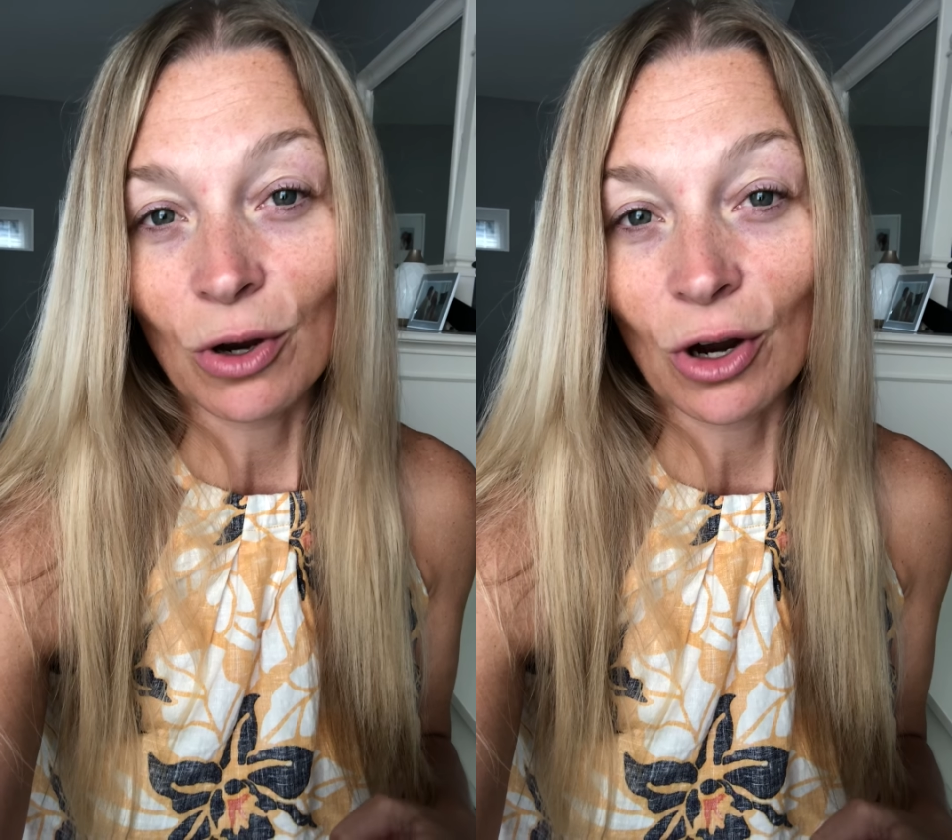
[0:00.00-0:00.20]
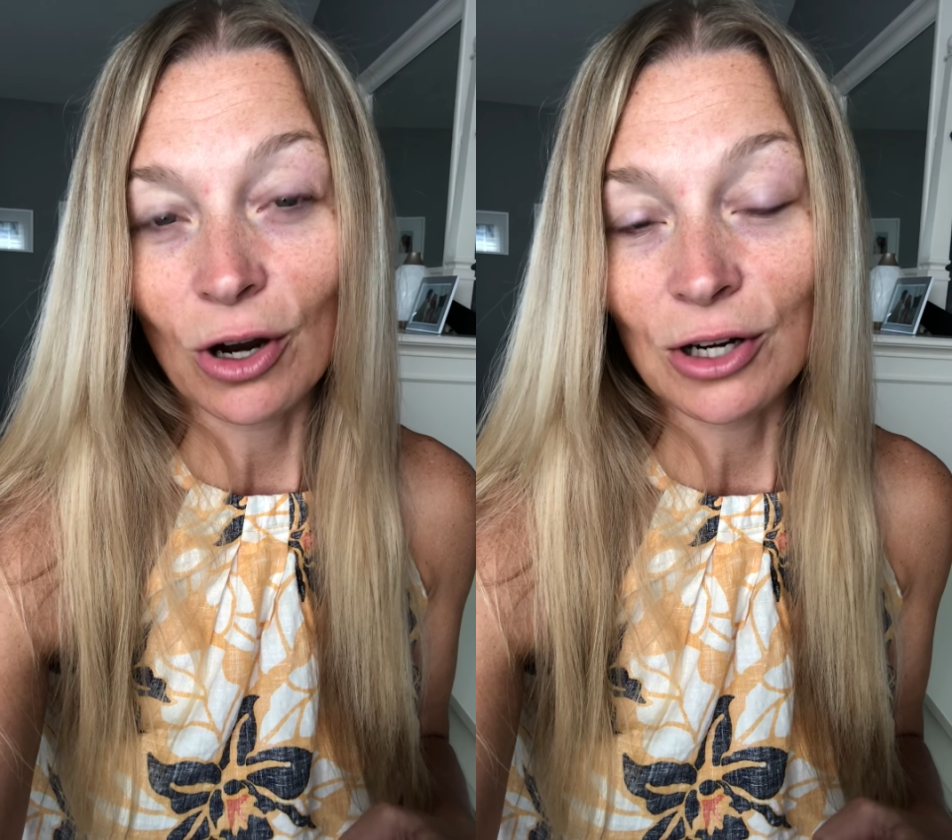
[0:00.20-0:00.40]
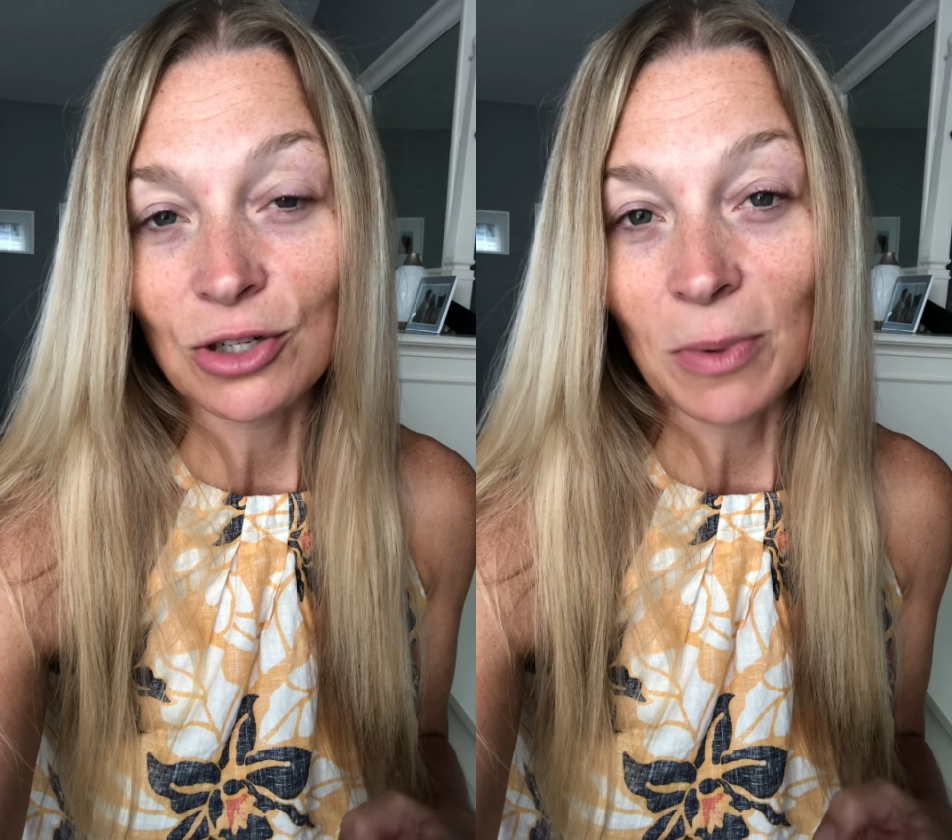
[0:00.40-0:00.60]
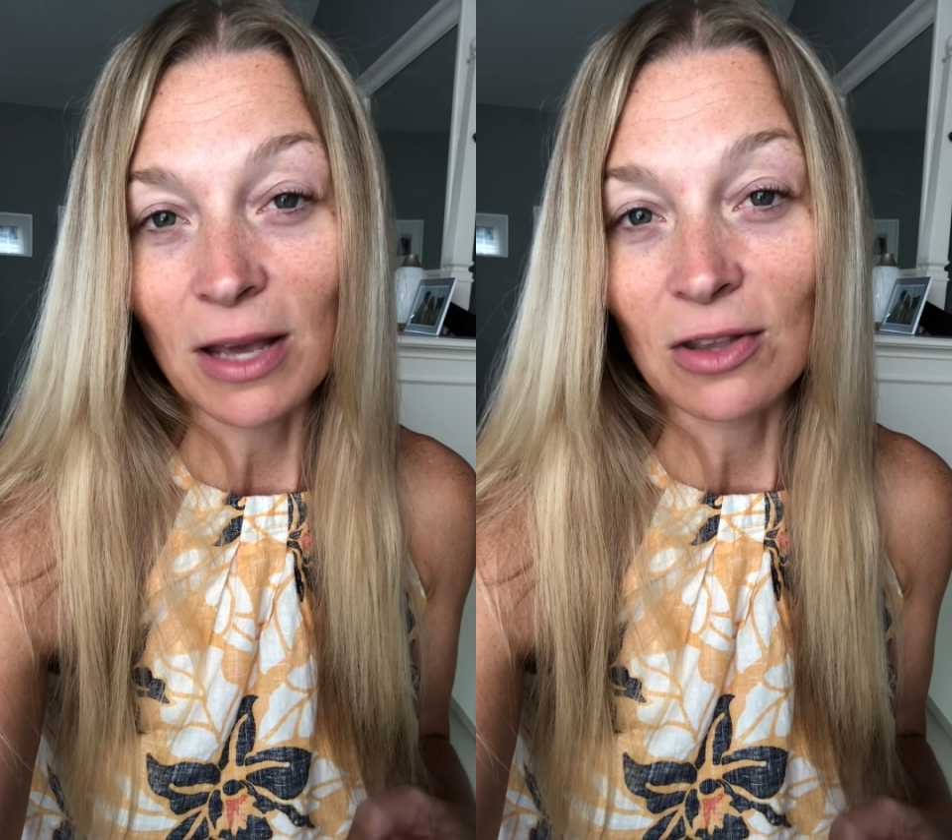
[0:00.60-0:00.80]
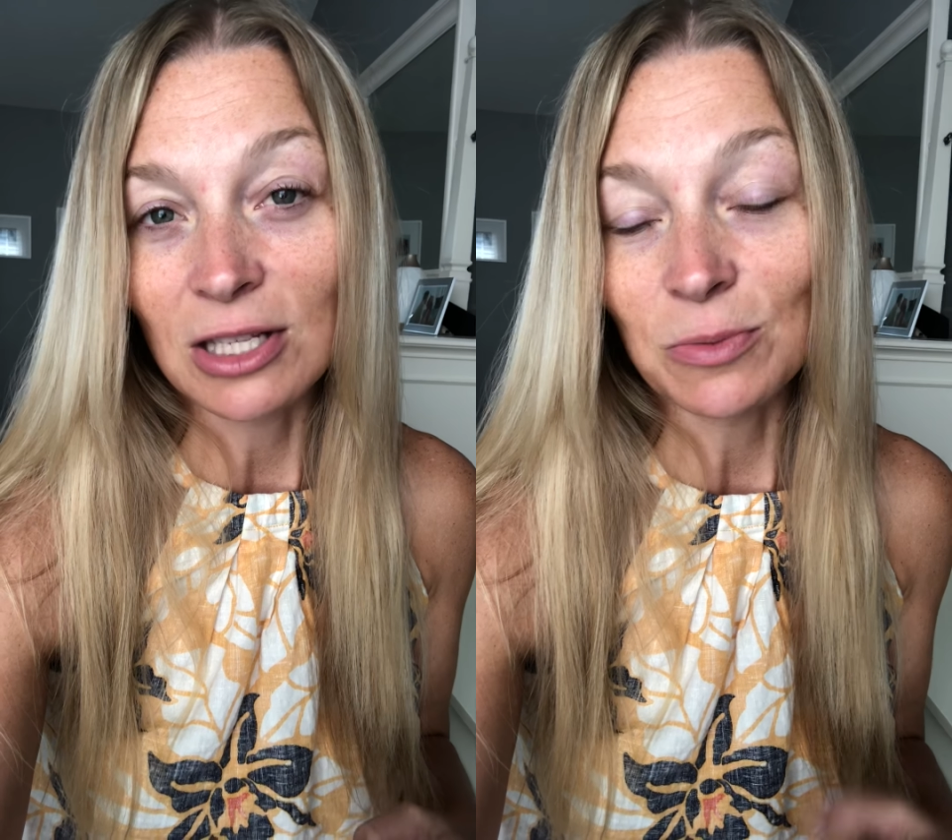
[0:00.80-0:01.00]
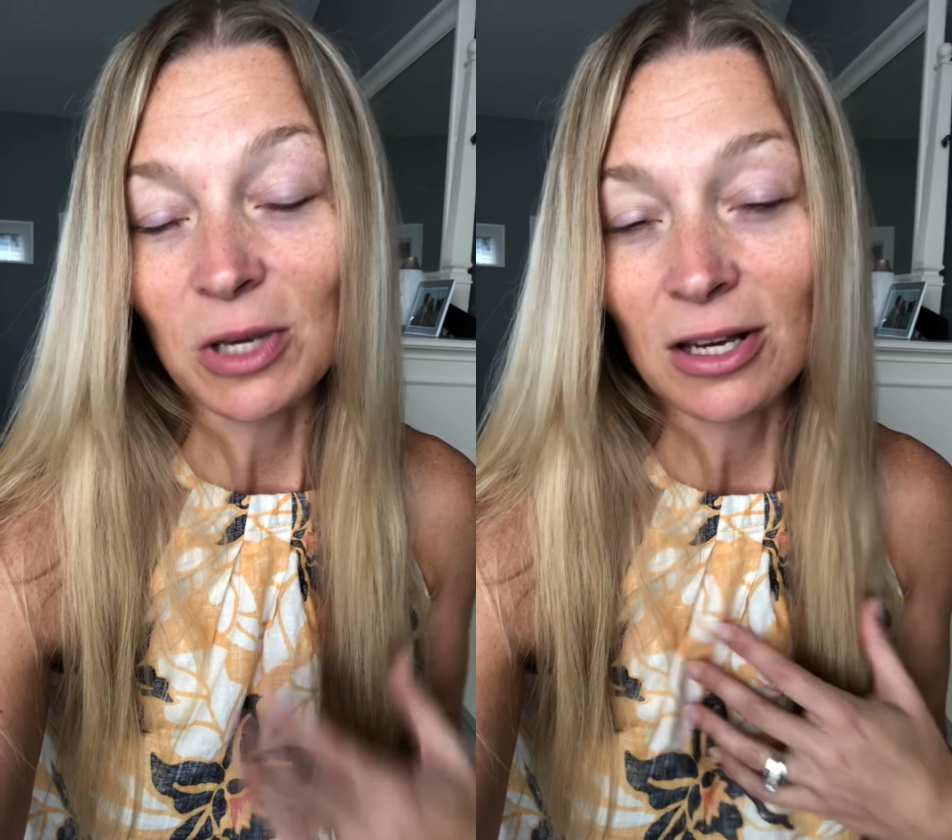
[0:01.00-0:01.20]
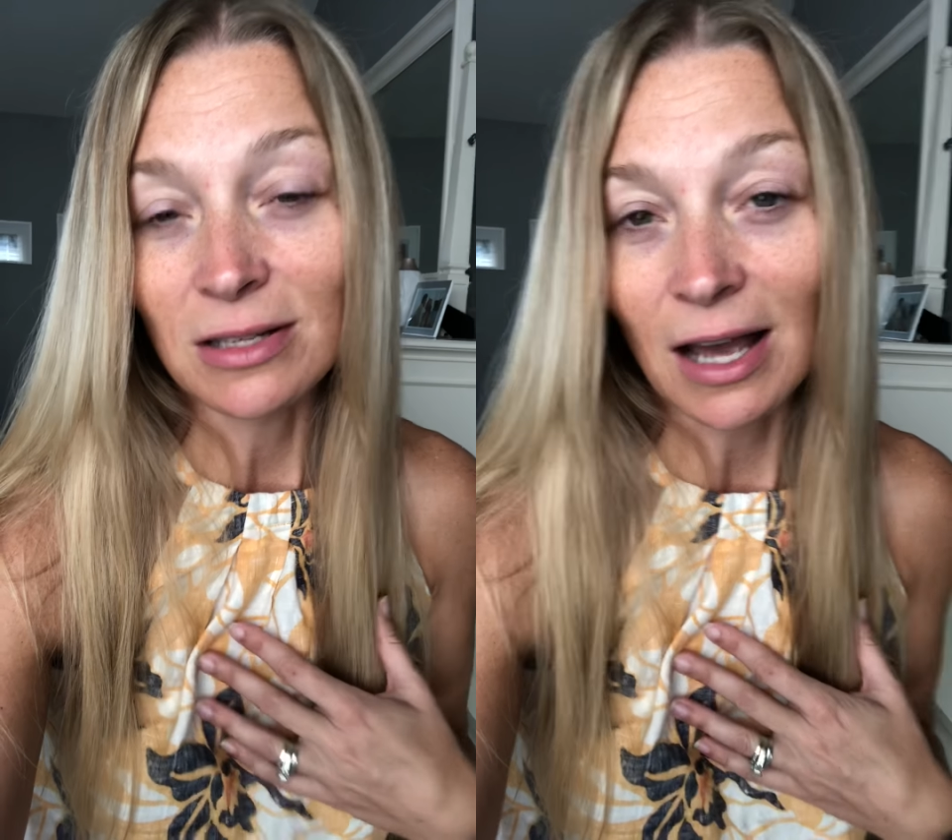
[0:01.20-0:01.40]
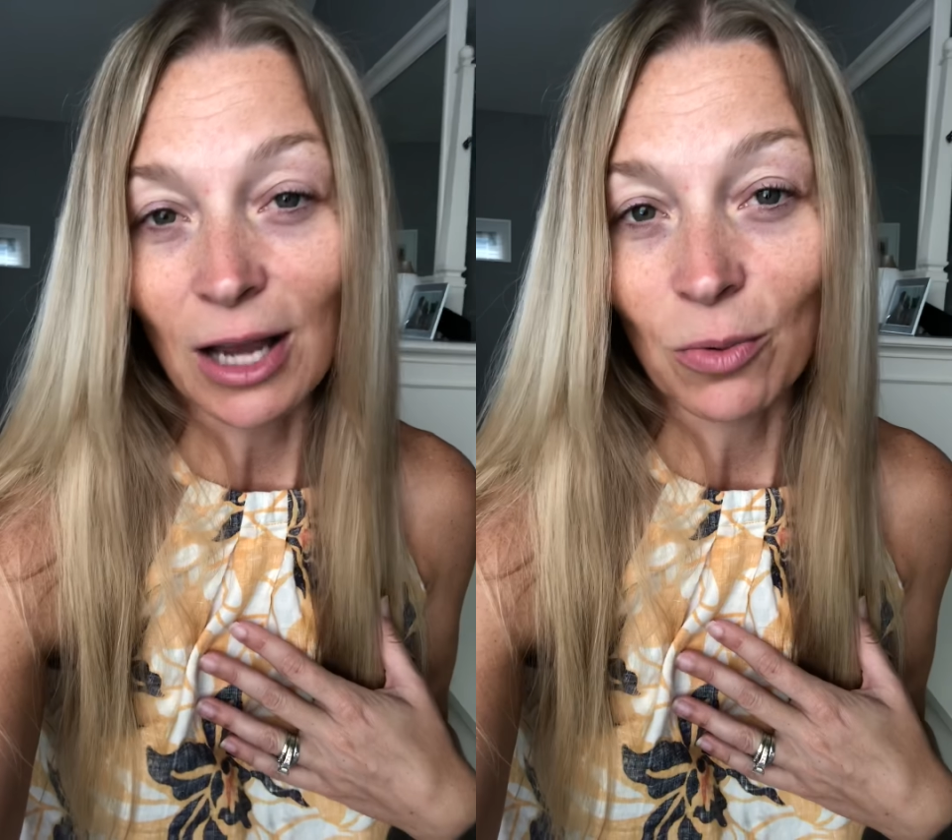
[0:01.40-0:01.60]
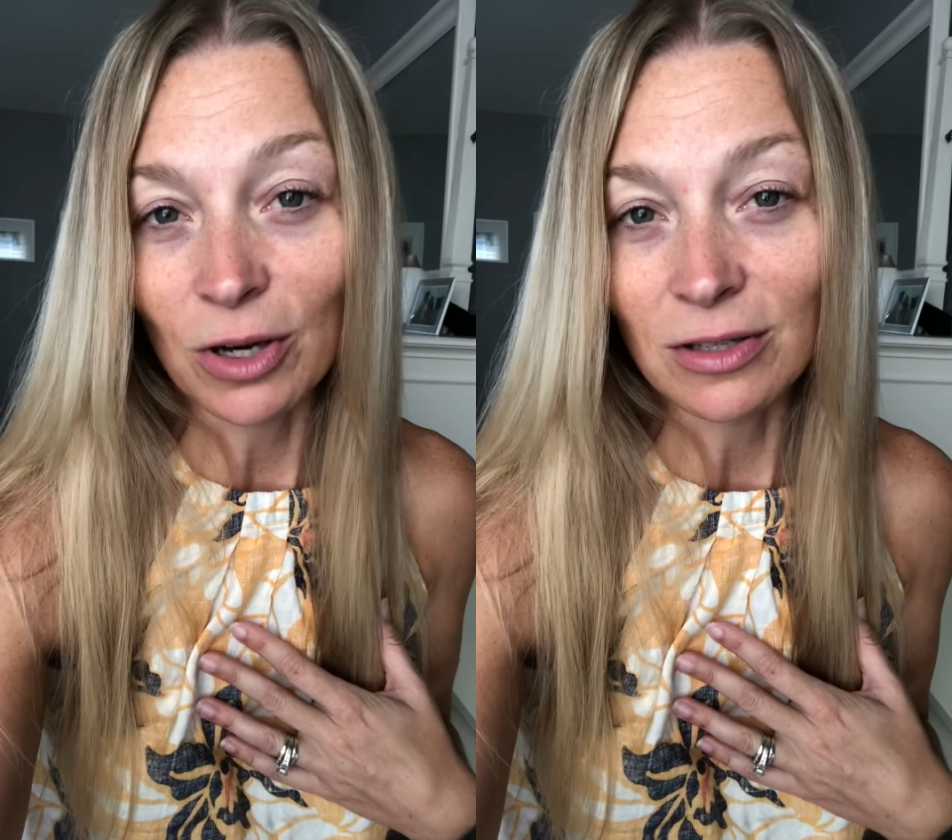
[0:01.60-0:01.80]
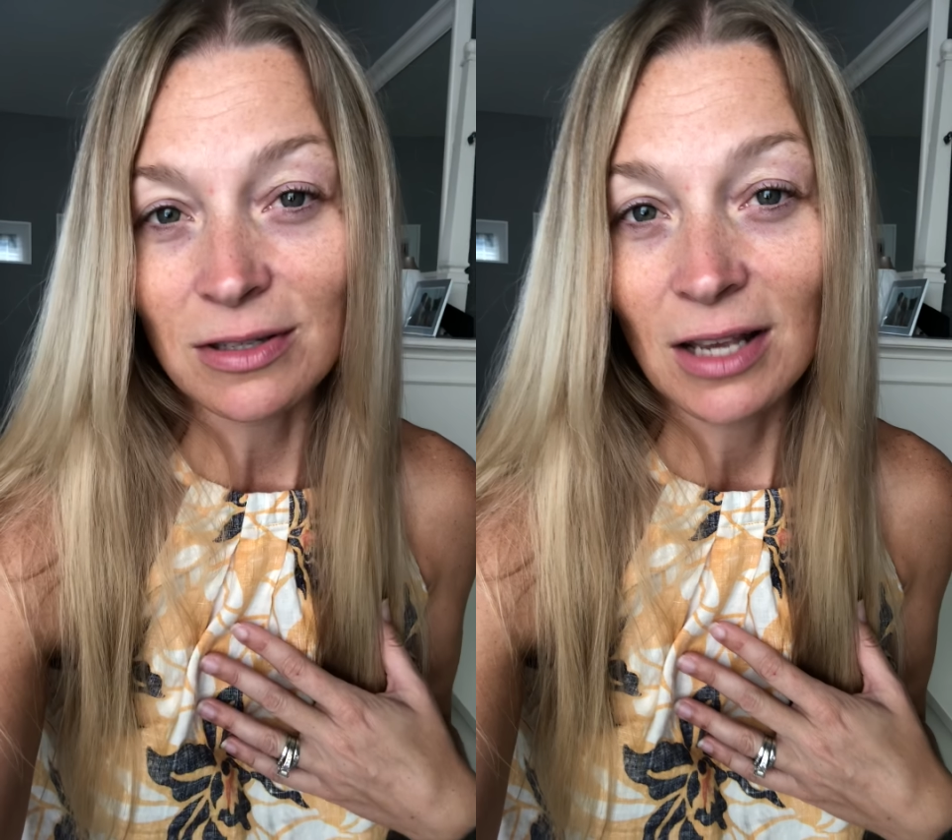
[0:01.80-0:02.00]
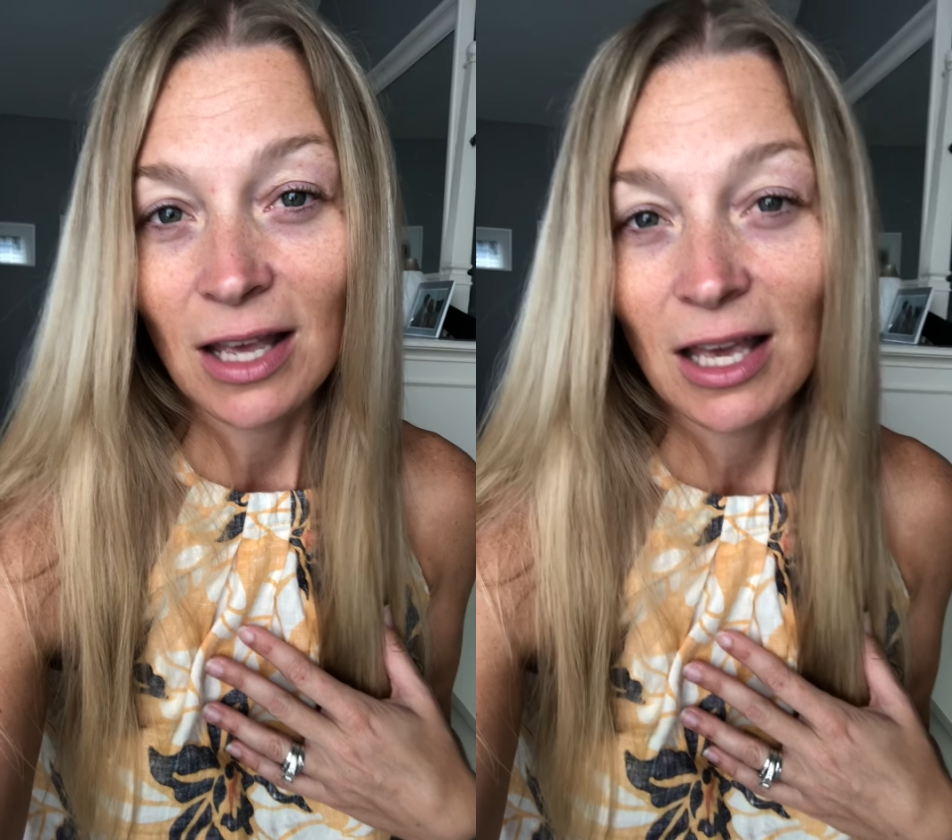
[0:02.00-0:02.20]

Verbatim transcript: encouraged by this because I was.